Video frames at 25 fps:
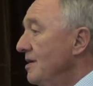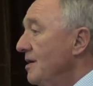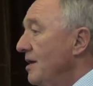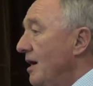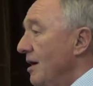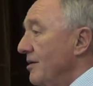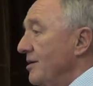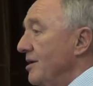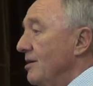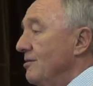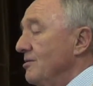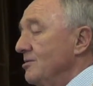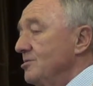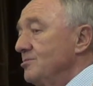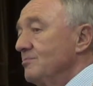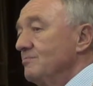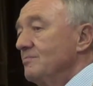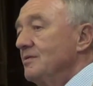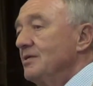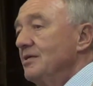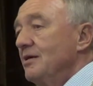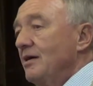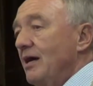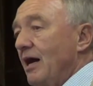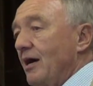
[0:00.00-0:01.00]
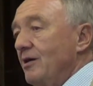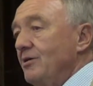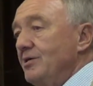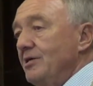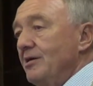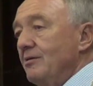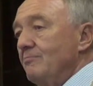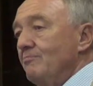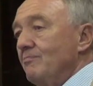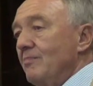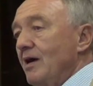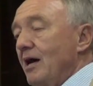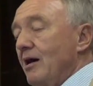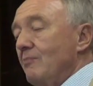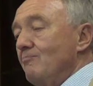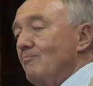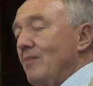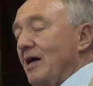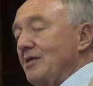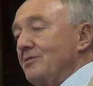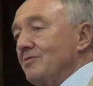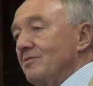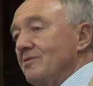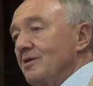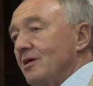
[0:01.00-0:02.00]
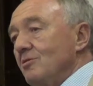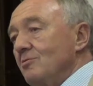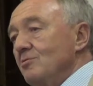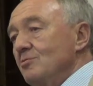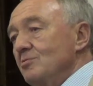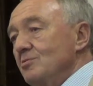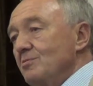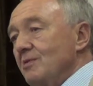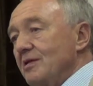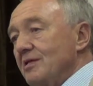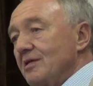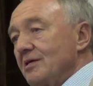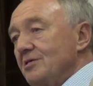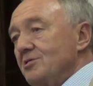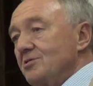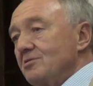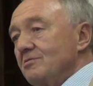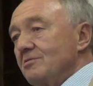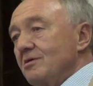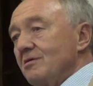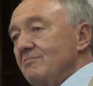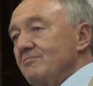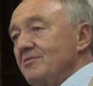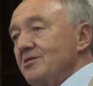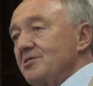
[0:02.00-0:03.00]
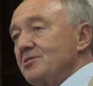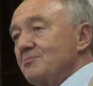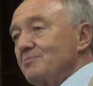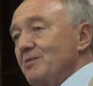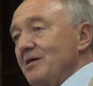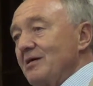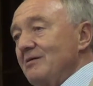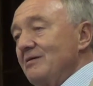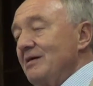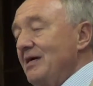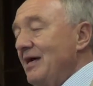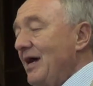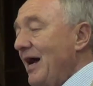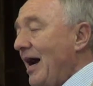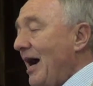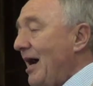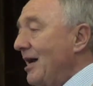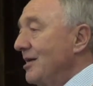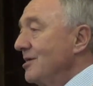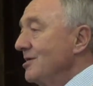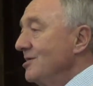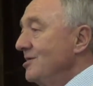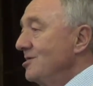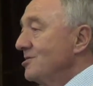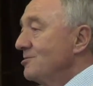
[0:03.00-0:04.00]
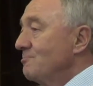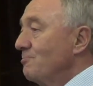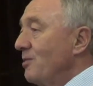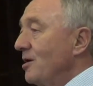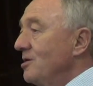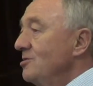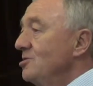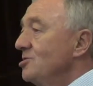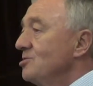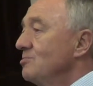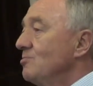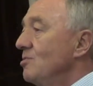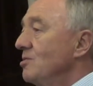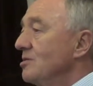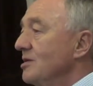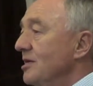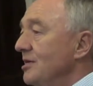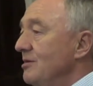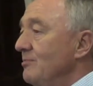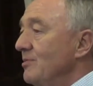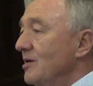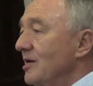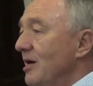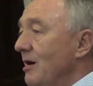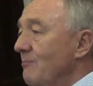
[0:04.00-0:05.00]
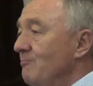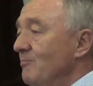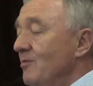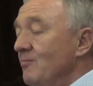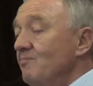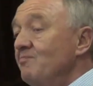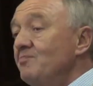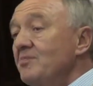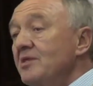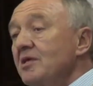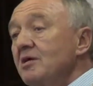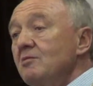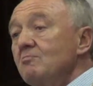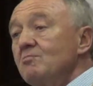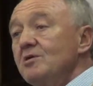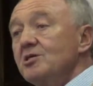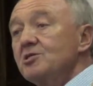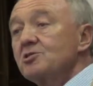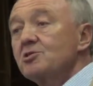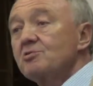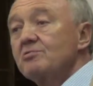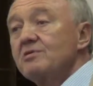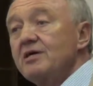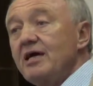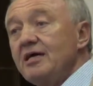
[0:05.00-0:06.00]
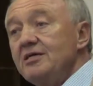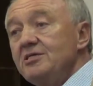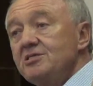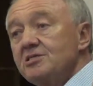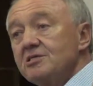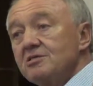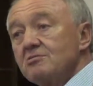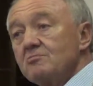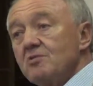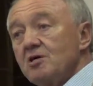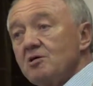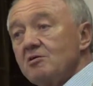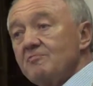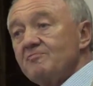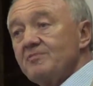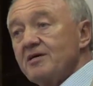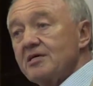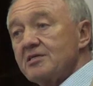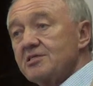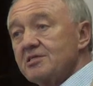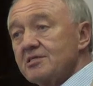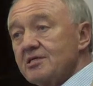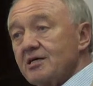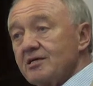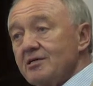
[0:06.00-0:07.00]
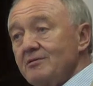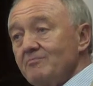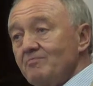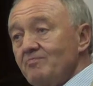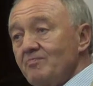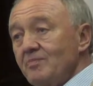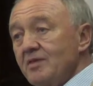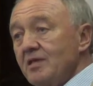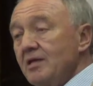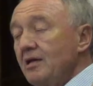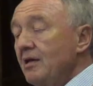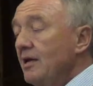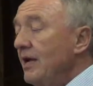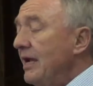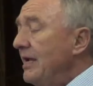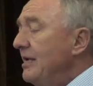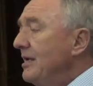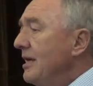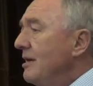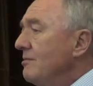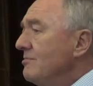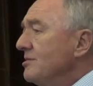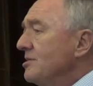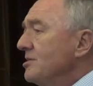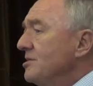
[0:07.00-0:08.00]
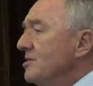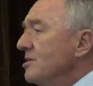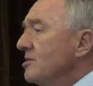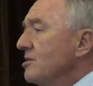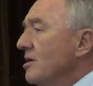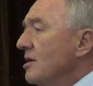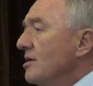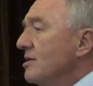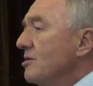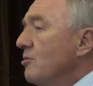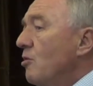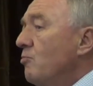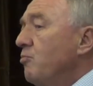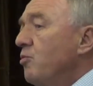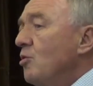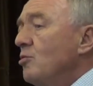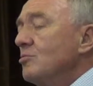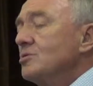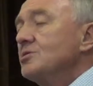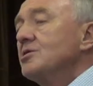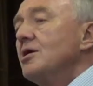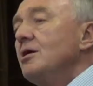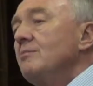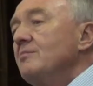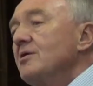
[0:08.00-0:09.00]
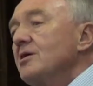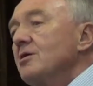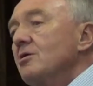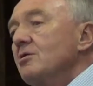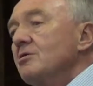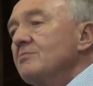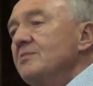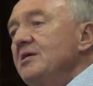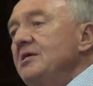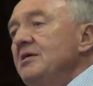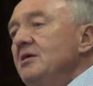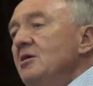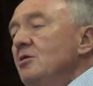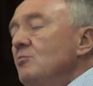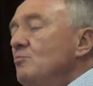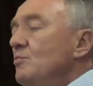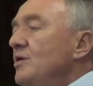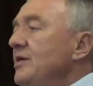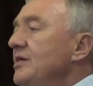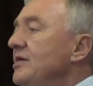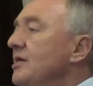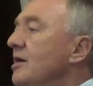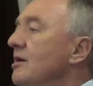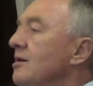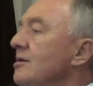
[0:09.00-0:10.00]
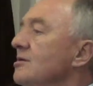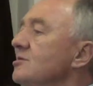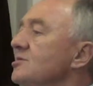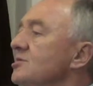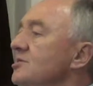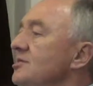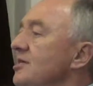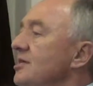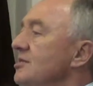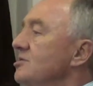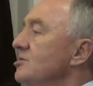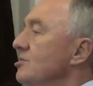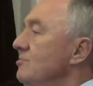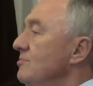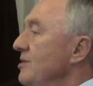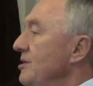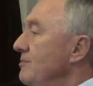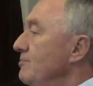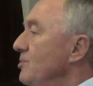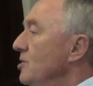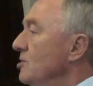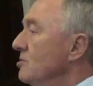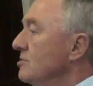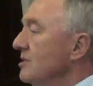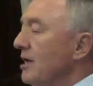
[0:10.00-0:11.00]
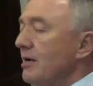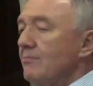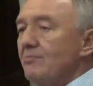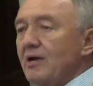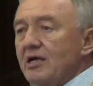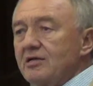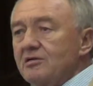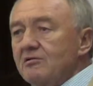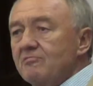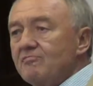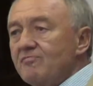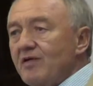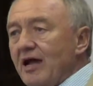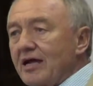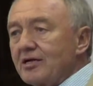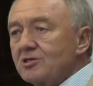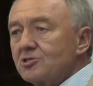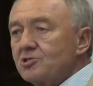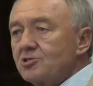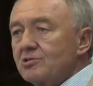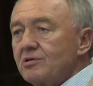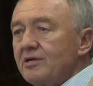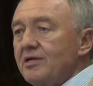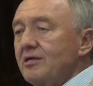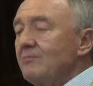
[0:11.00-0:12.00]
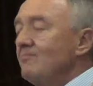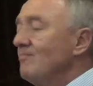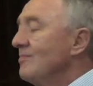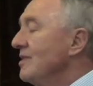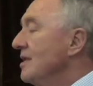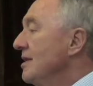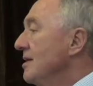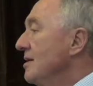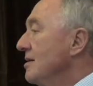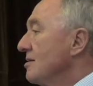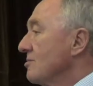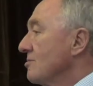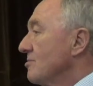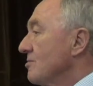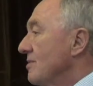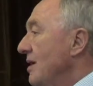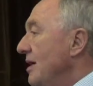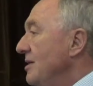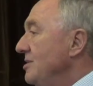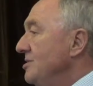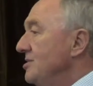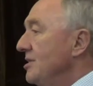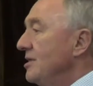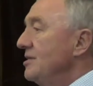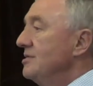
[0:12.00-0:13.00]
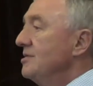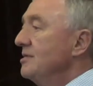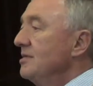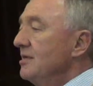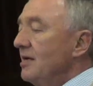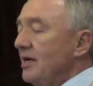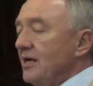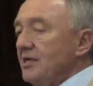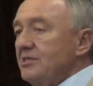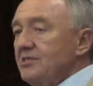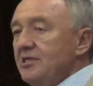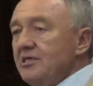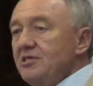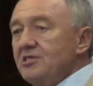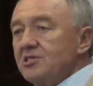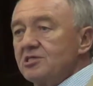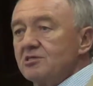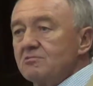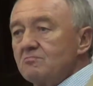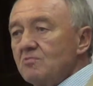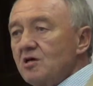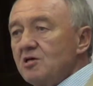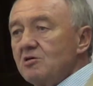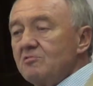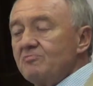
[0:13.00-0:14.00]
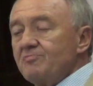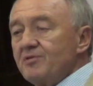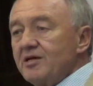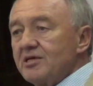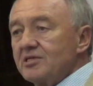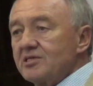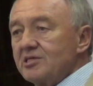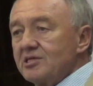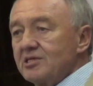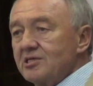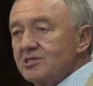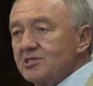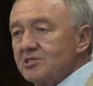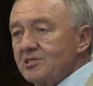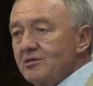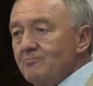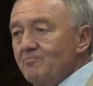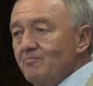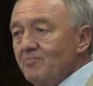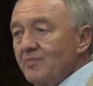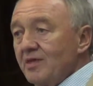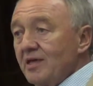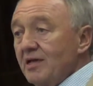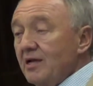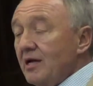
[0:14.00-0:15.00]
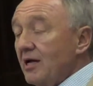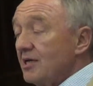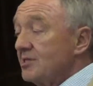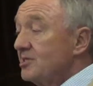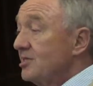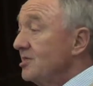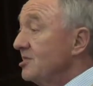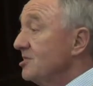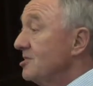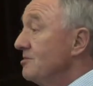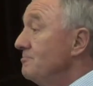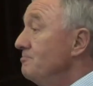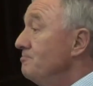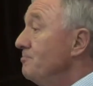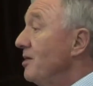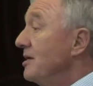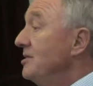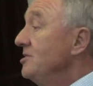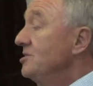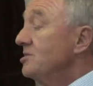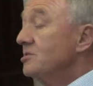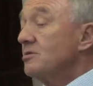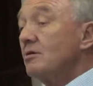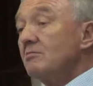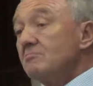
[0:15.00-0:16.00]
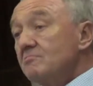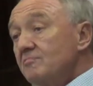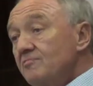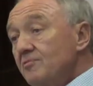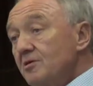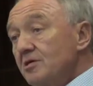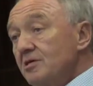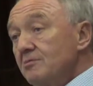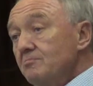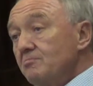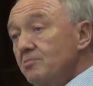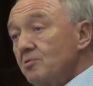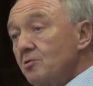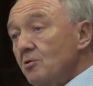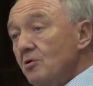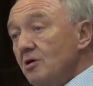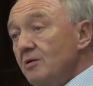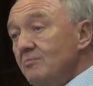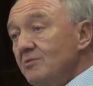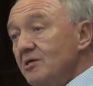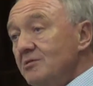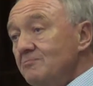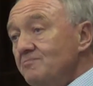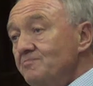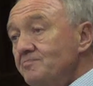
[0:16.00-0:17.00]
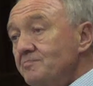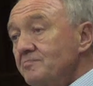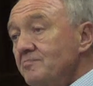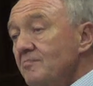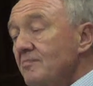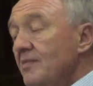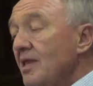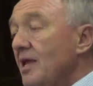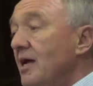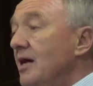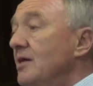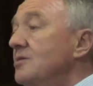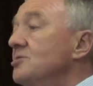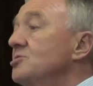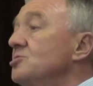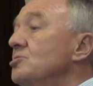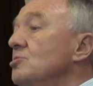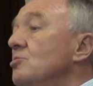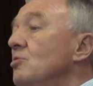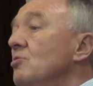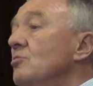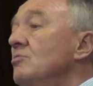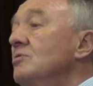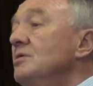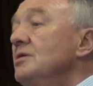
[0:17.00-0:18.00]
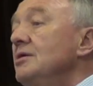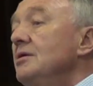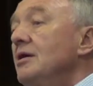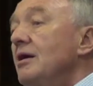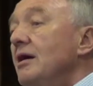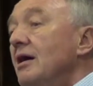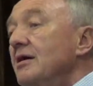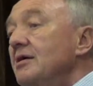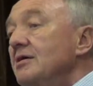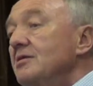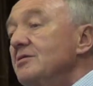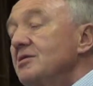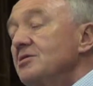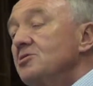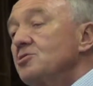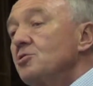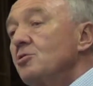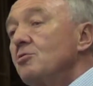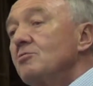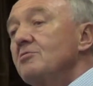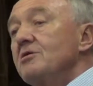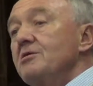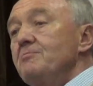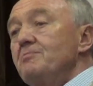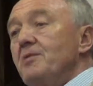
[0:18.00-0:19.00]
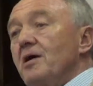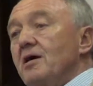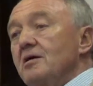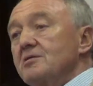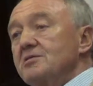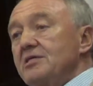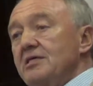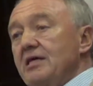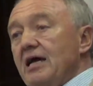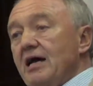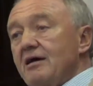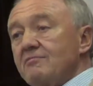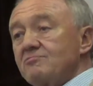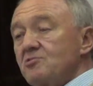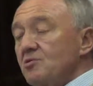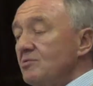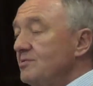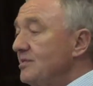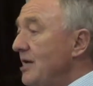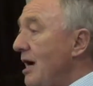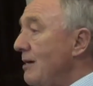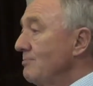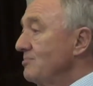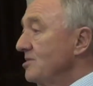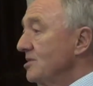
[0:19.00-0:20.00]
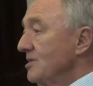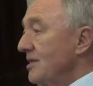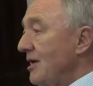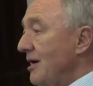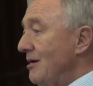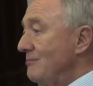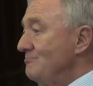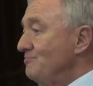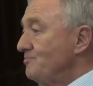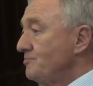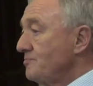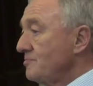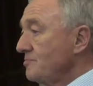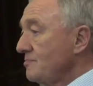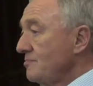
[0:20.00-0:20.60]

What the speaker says: I was only a month old when they took office, but at this post-war Labour government, which created the welfare state, inherited a wartime economy, recast it to rebuild our manufacturing, created a decent welfare system, a system based on full employment, and saw the Tory party have to adapt to that.